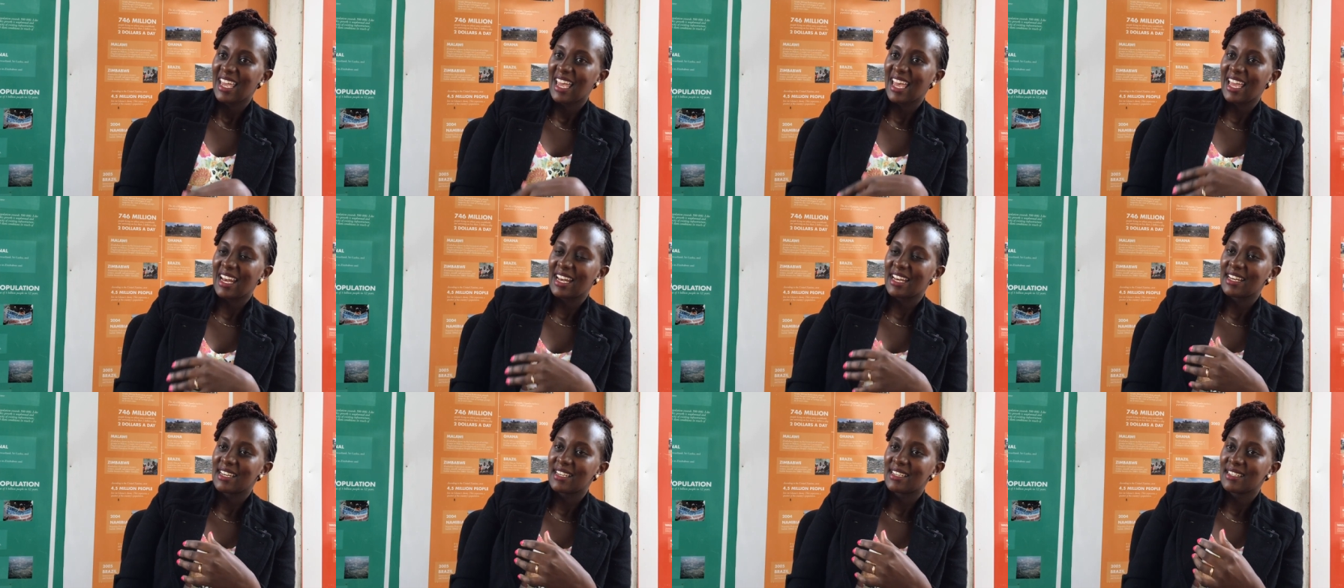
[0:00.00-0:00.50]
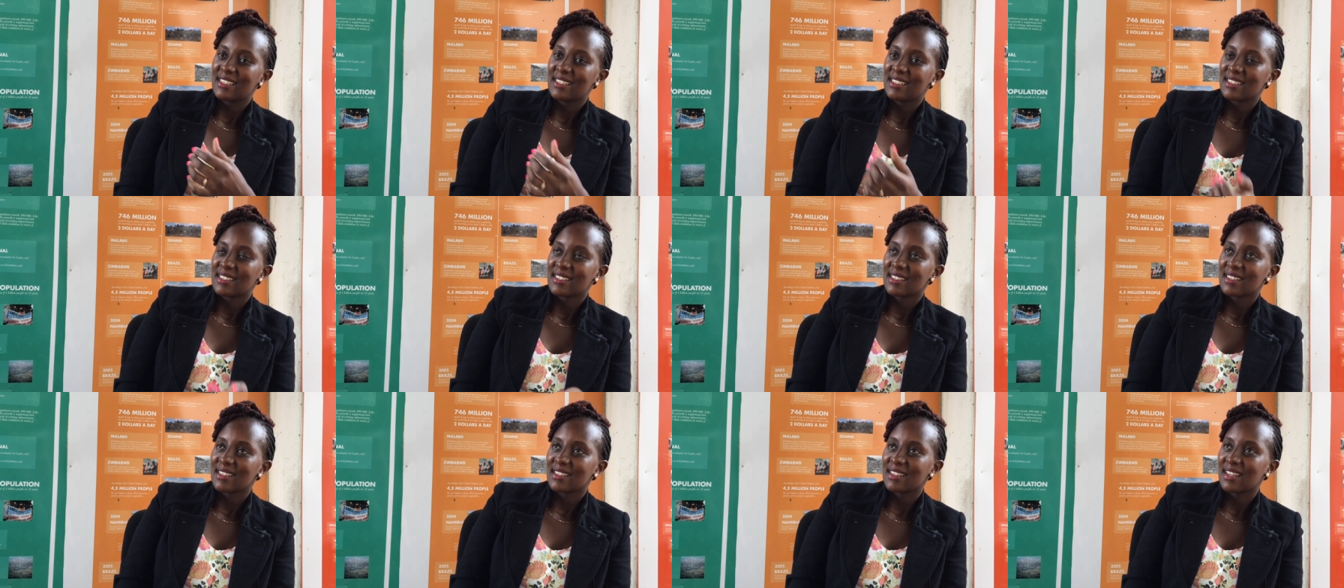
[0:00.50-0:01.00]

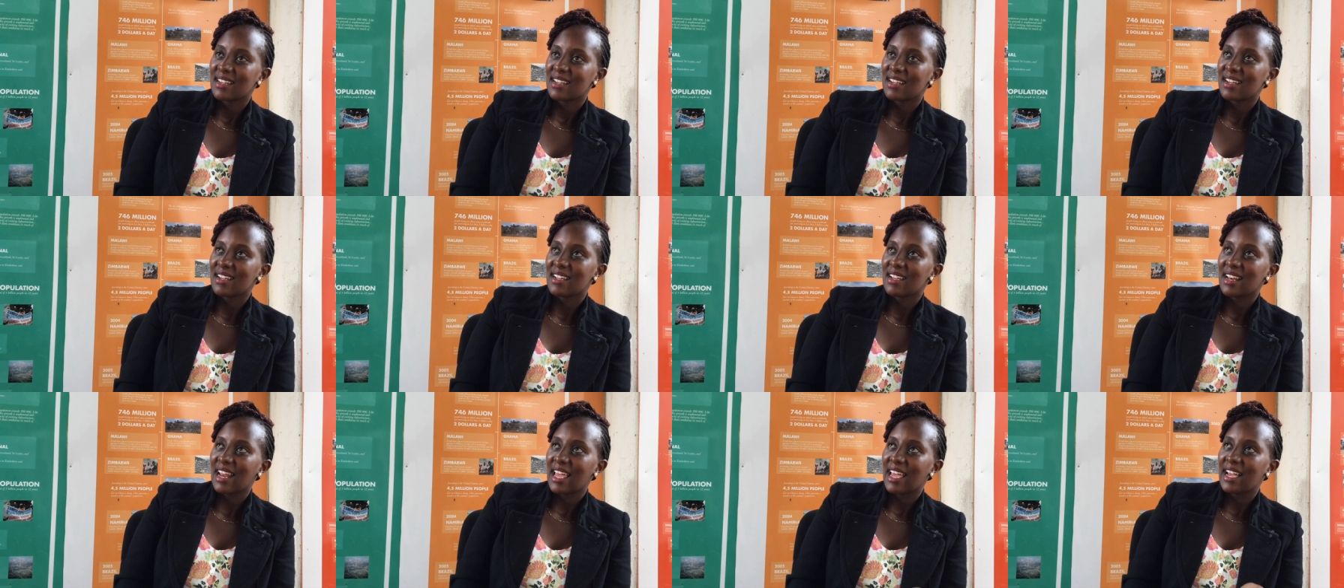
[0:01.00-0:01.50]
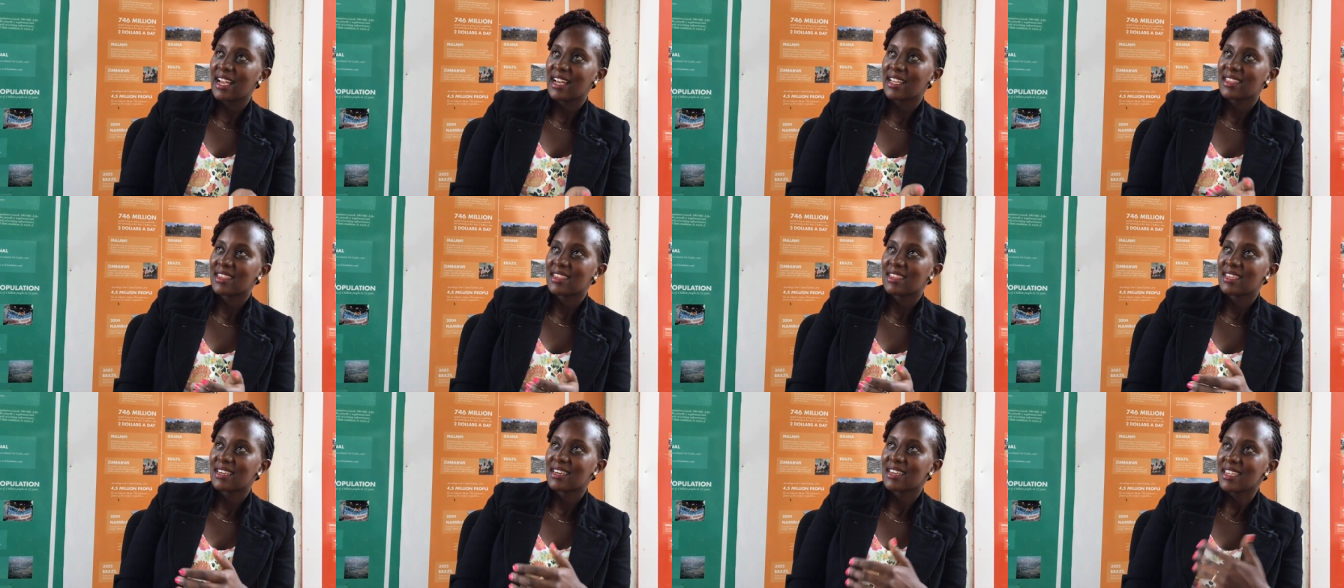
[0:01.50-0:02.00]
and like
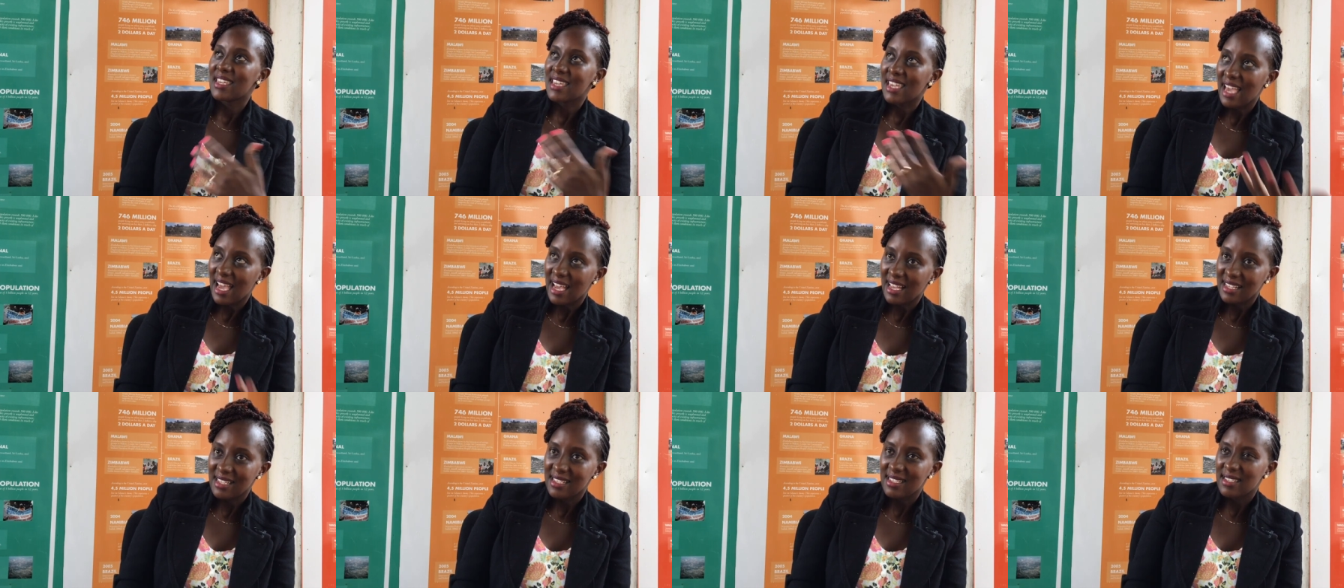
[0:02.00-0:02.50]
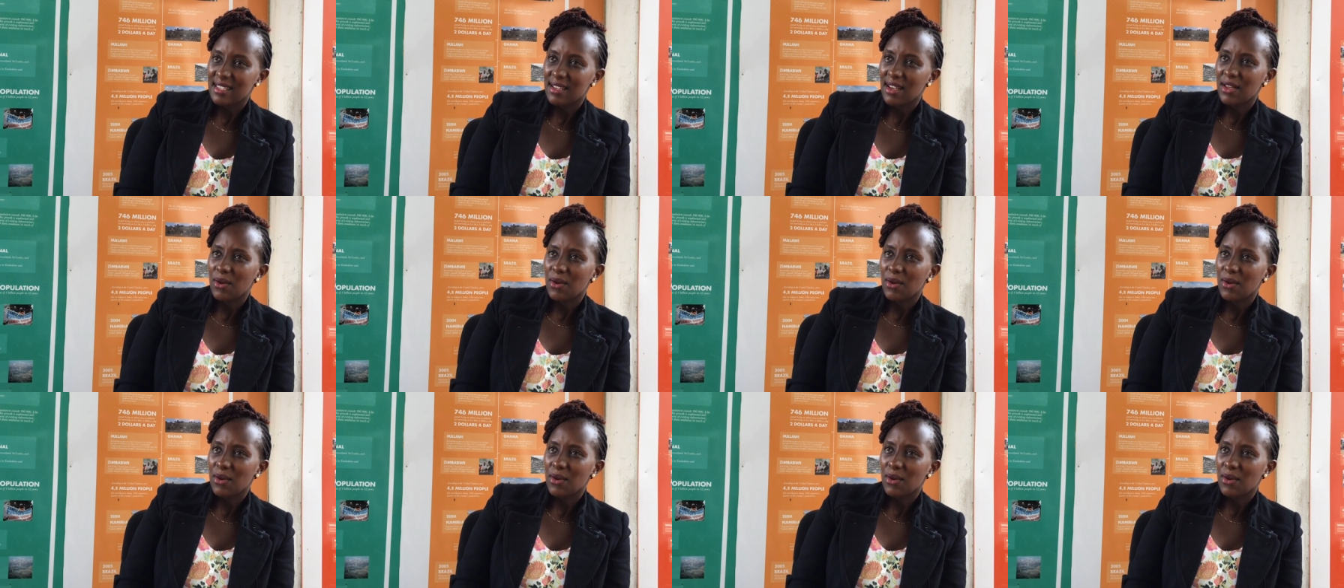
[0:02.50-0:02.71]
three years